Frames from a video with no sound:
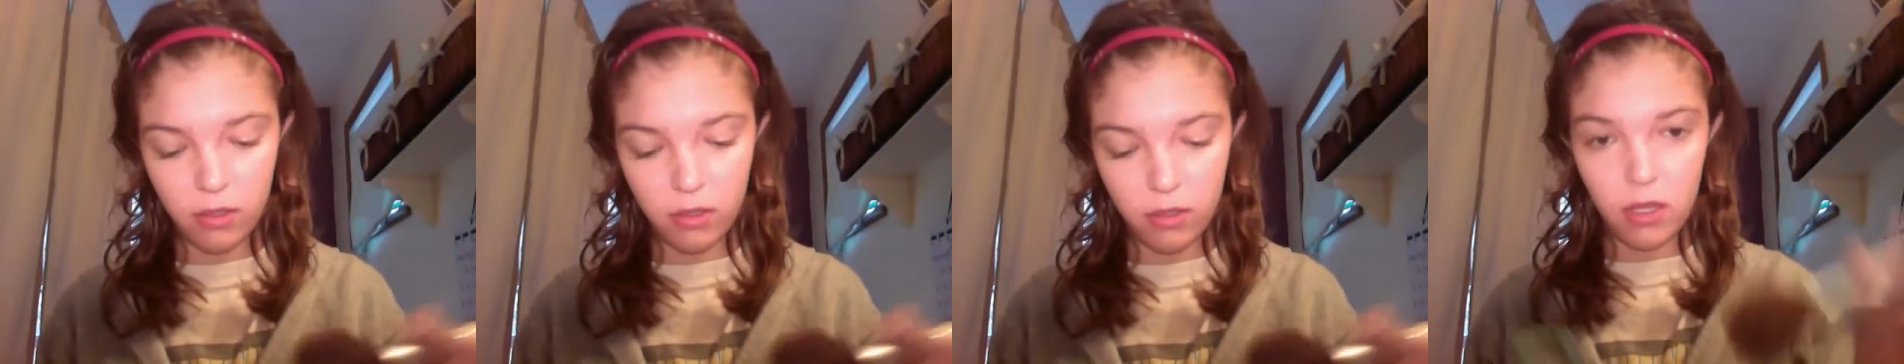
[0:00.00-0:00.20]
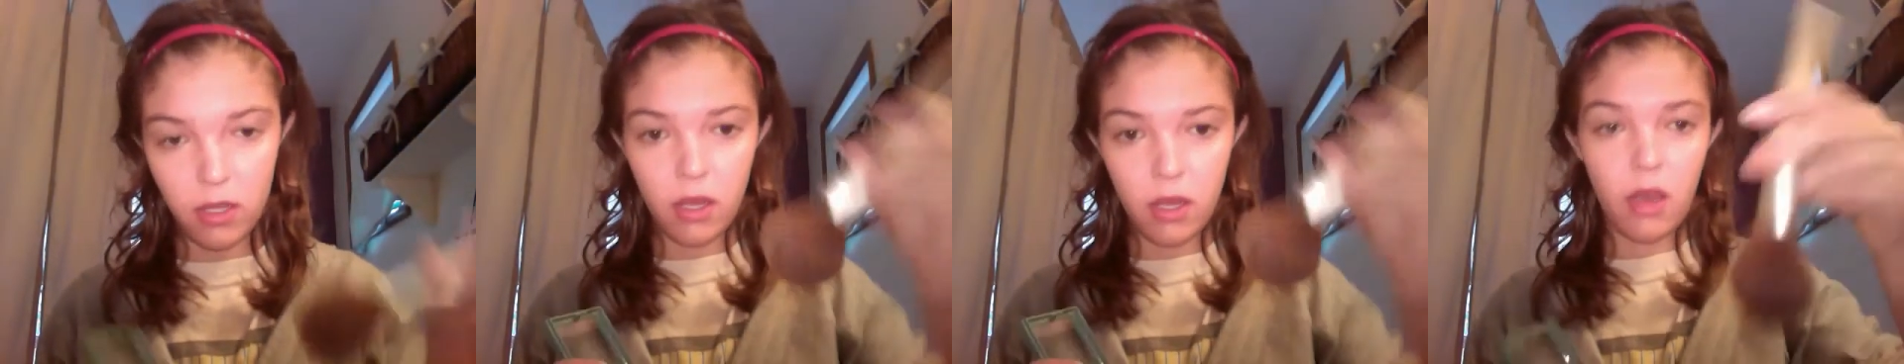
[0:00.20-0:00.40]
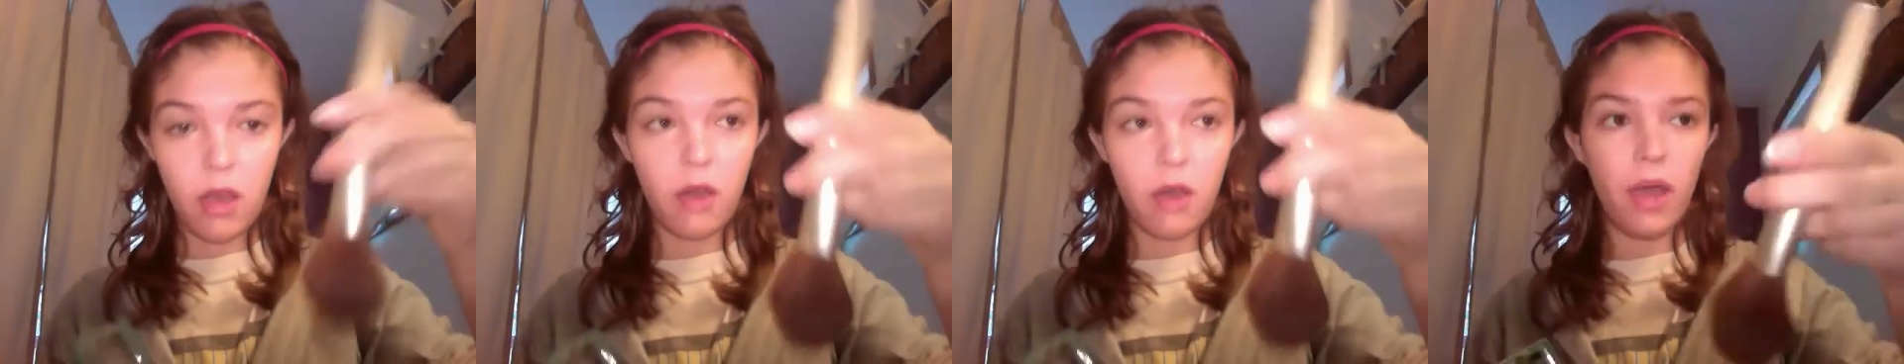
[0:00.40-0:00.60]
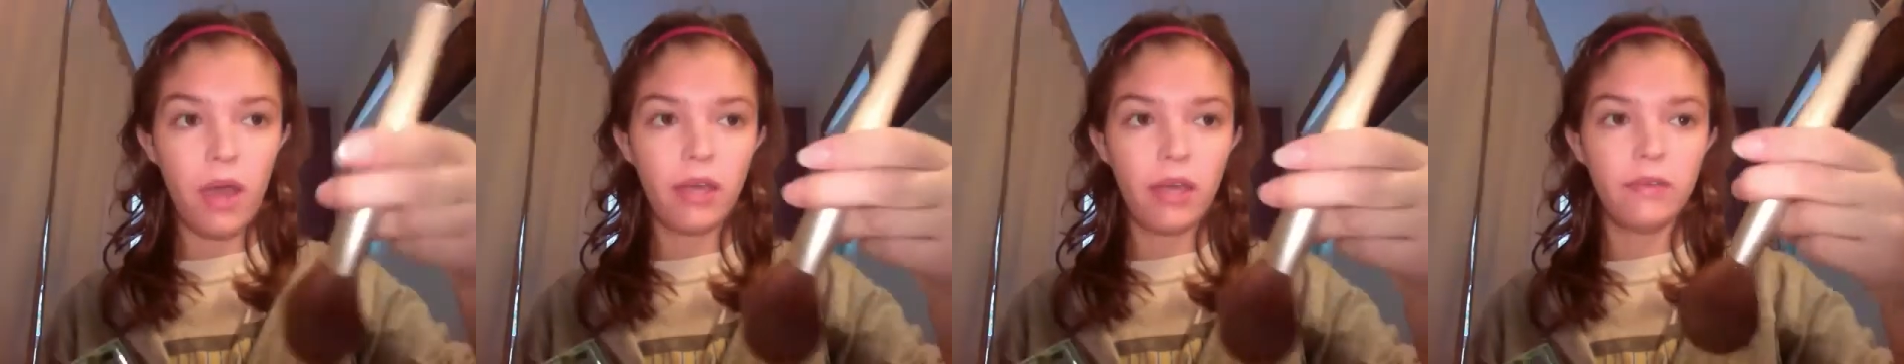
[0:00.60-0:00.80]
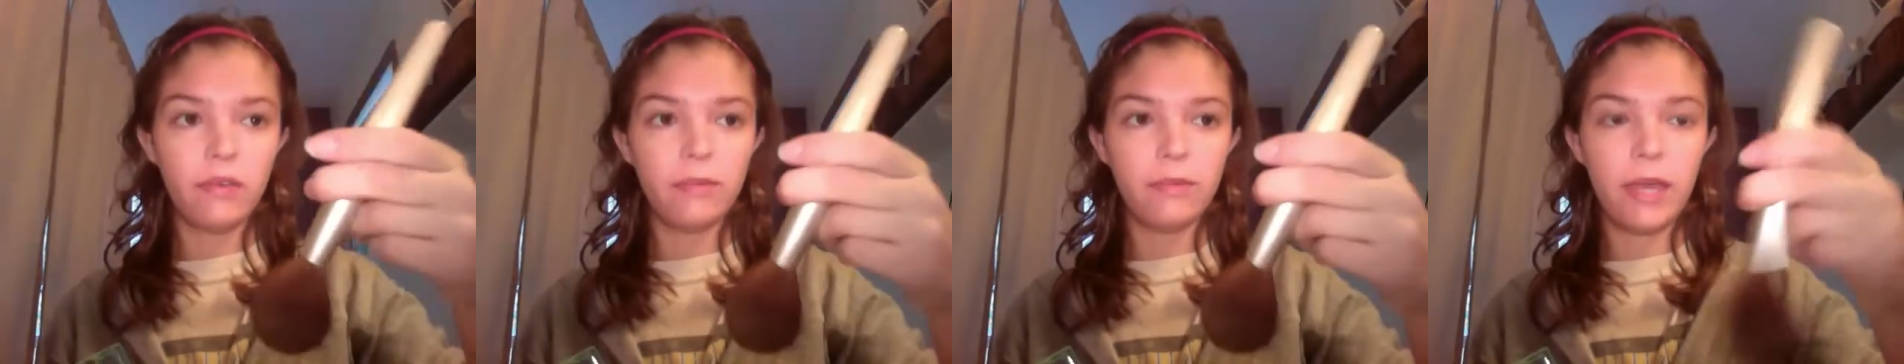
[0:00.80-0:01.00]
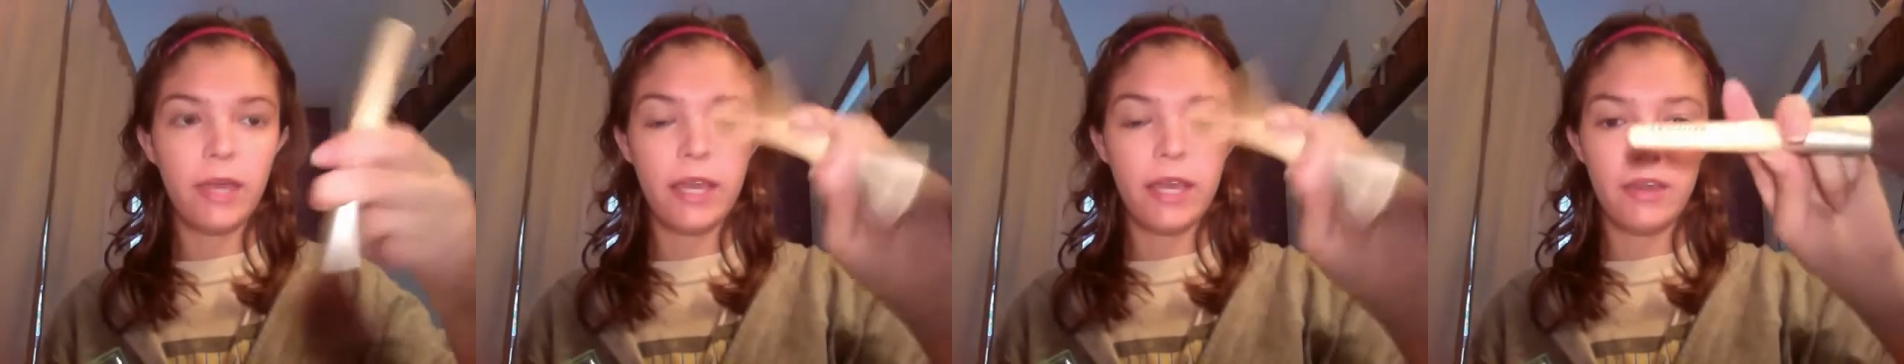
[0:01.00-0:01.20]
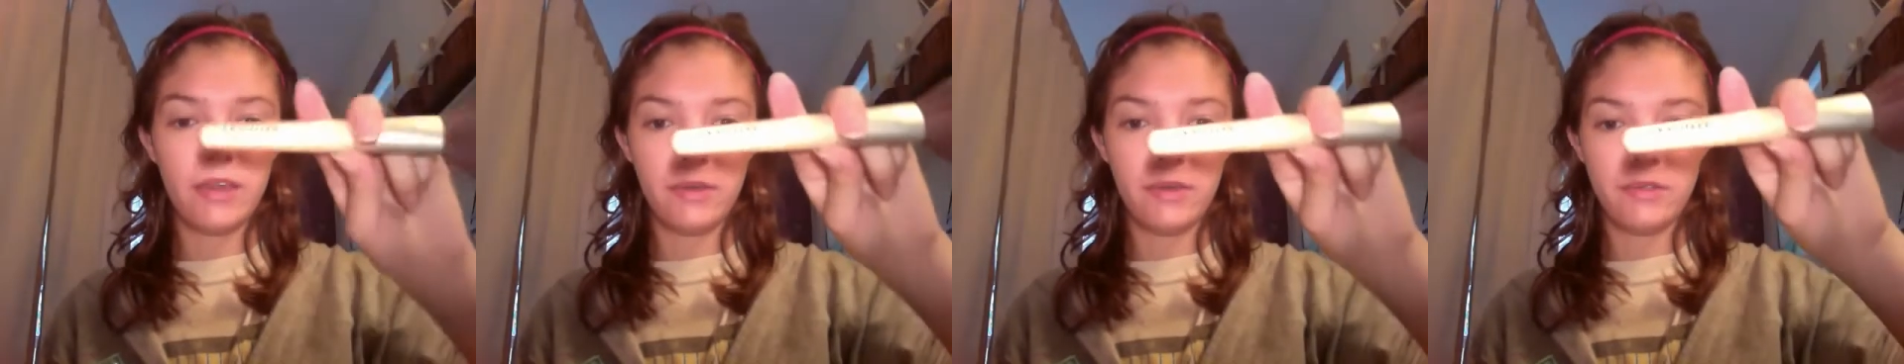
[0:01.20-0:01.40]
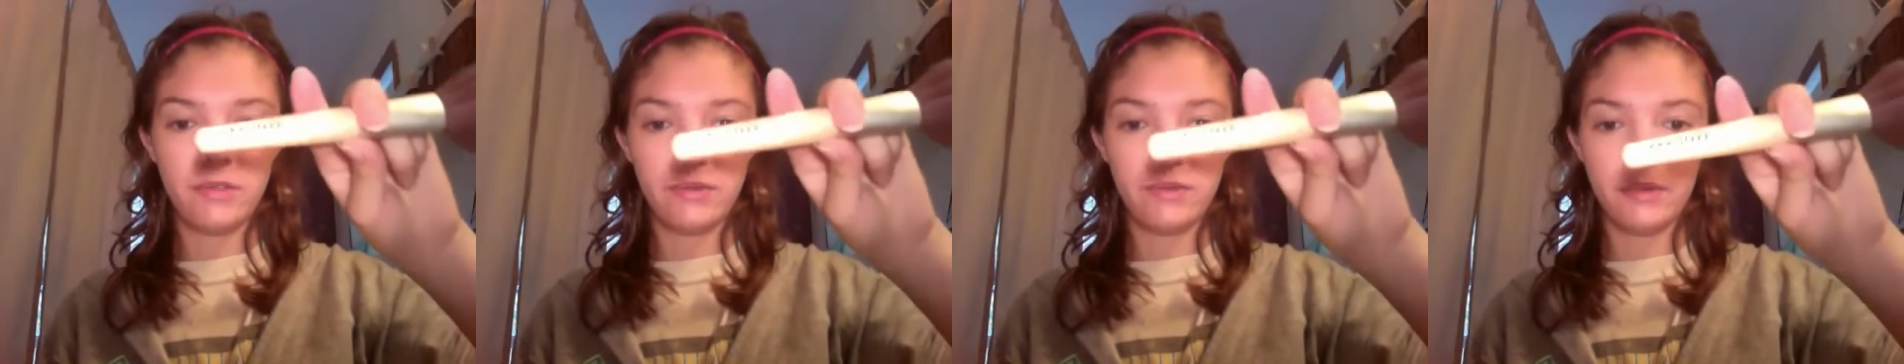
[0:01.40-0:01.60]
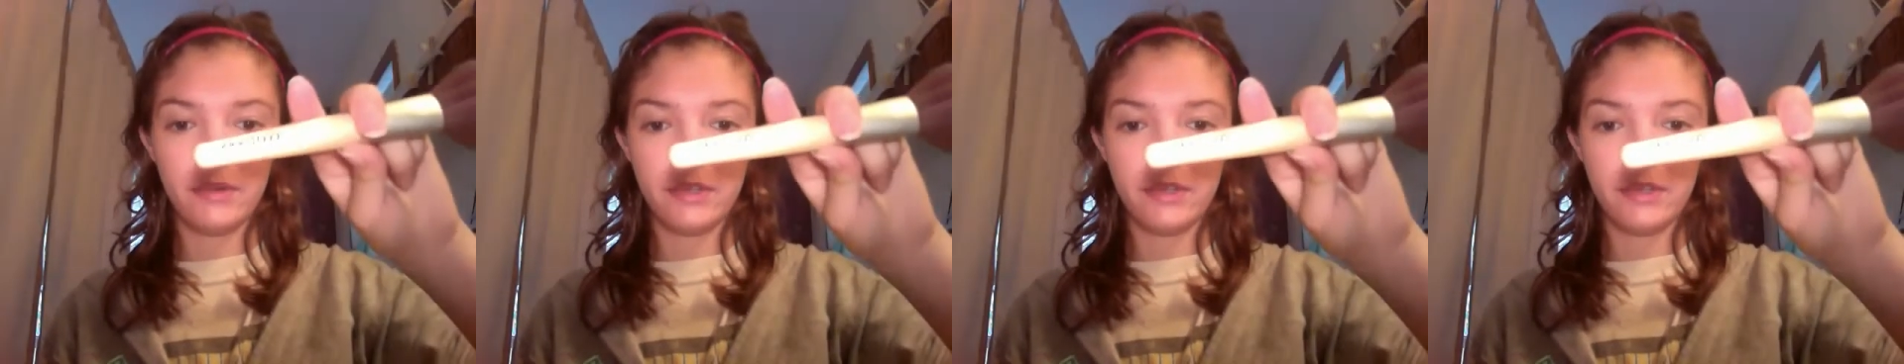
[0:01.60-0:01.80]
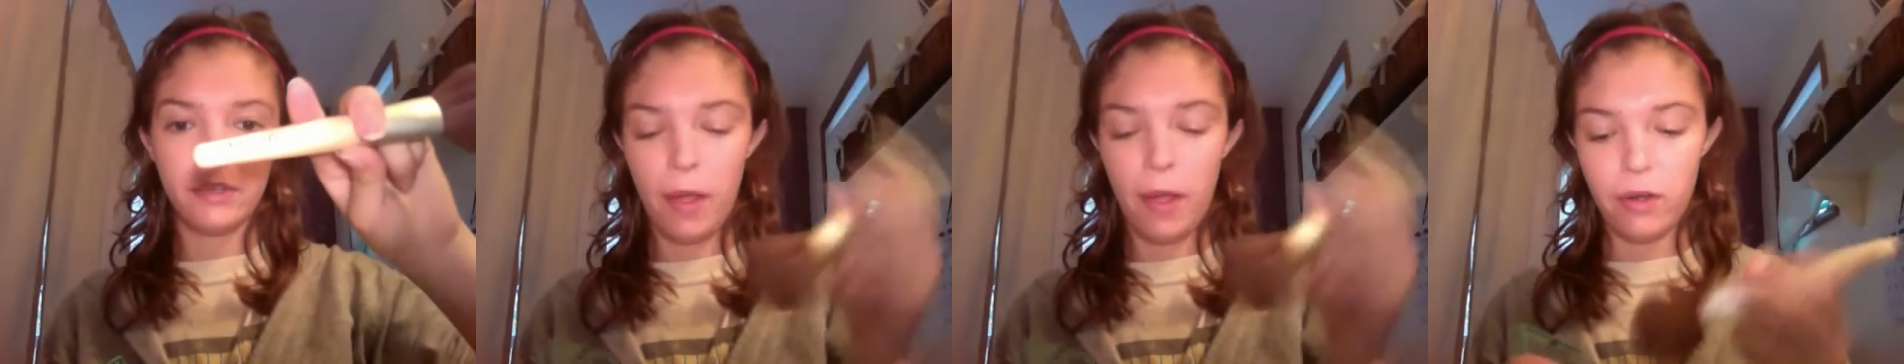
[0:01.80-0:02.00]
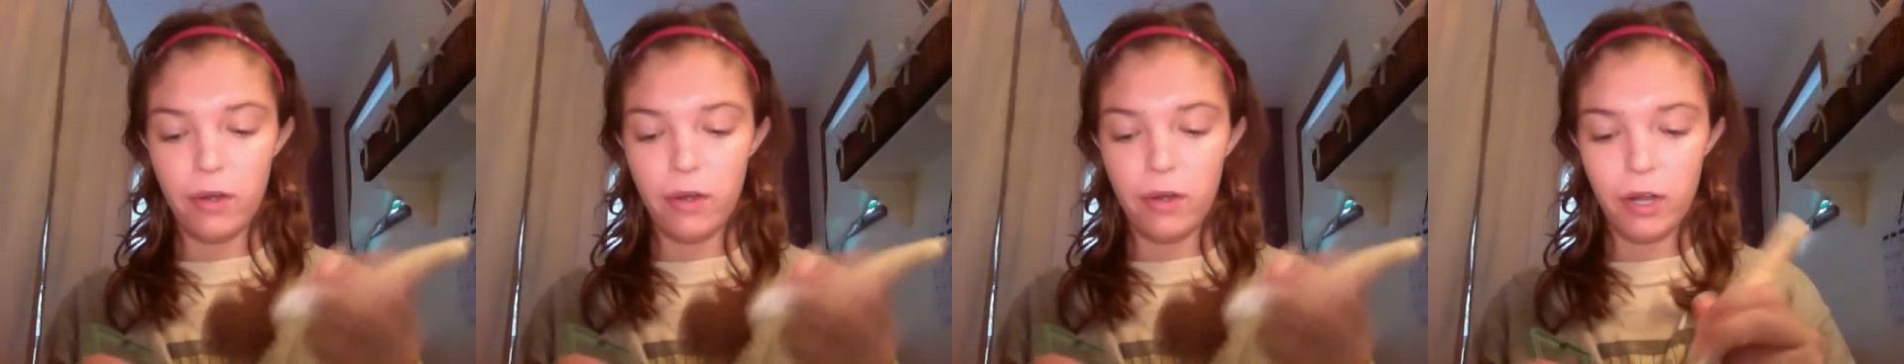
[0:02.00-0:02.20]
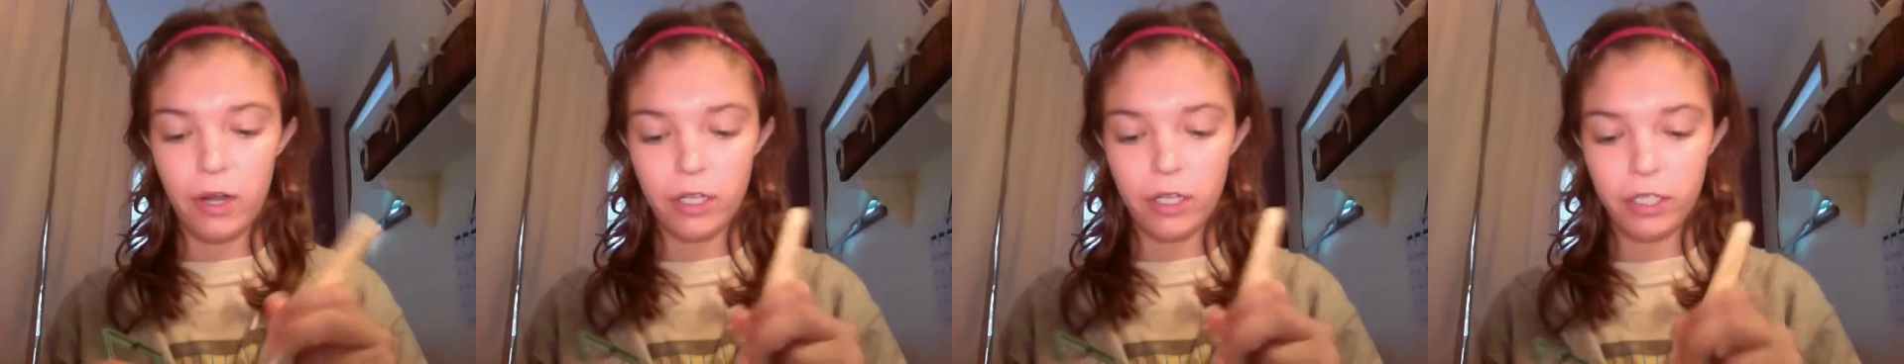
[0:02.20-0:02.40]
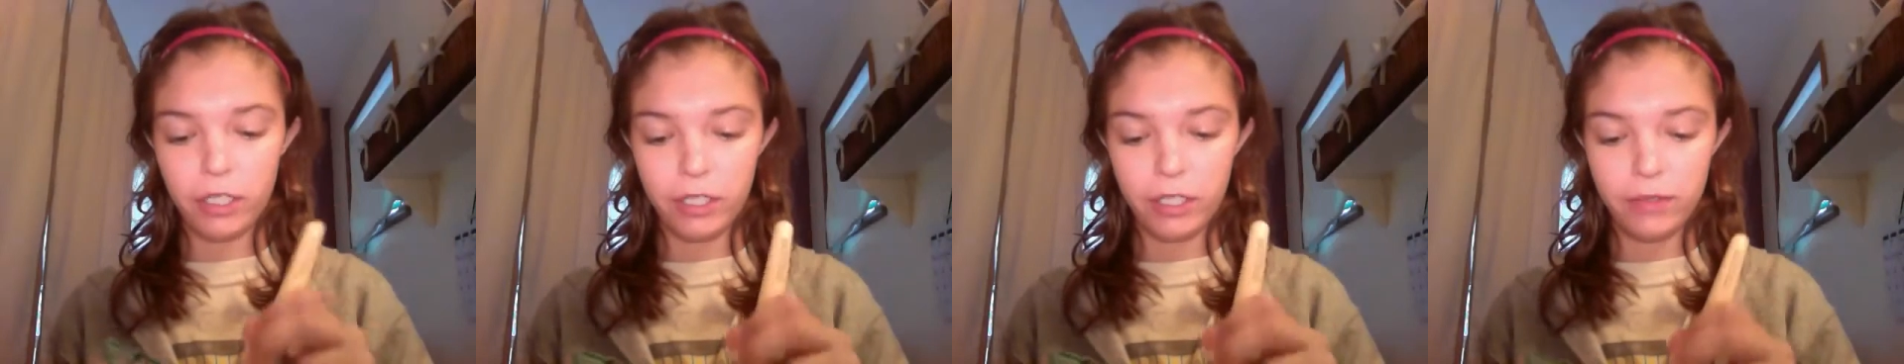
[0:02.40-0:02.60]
Oh, I use my Eco Tools powder brush.